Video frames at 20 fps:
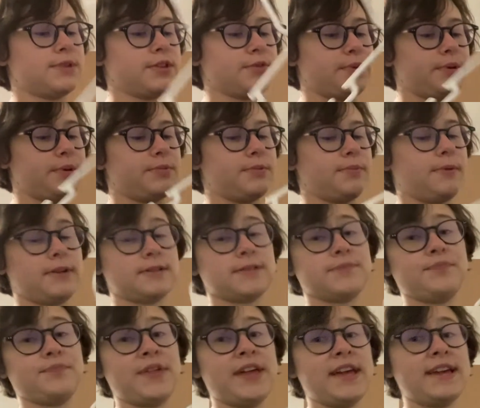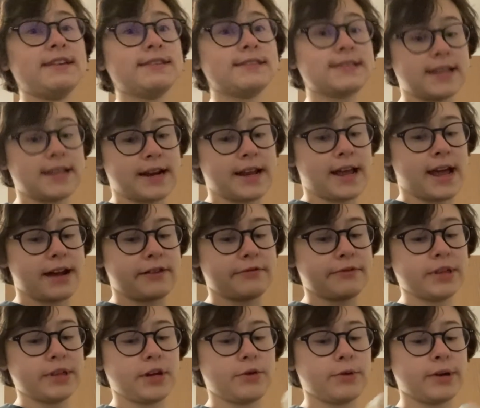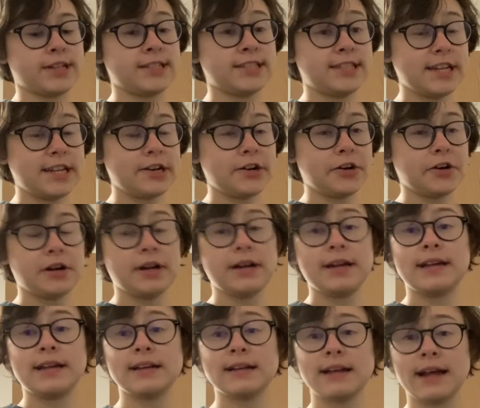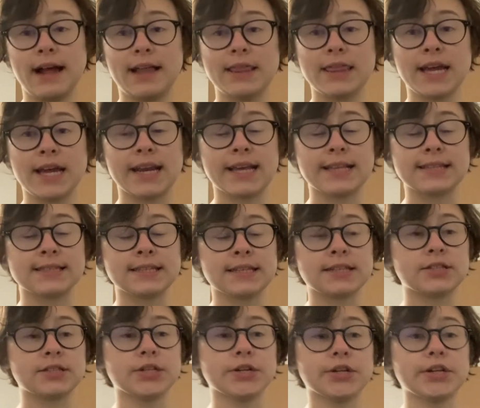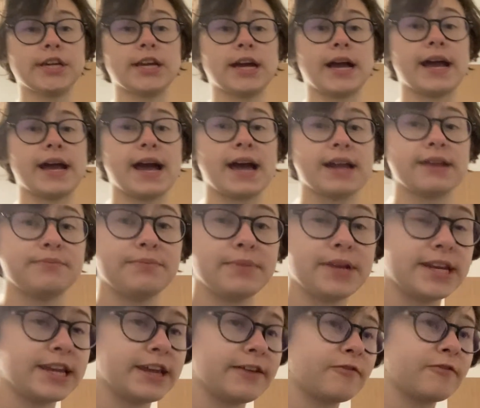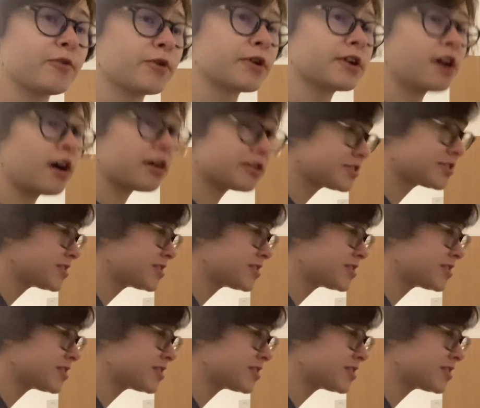other people about some things. Then I had a really quick dinner. And then at 6.30 I had a meeting for an honor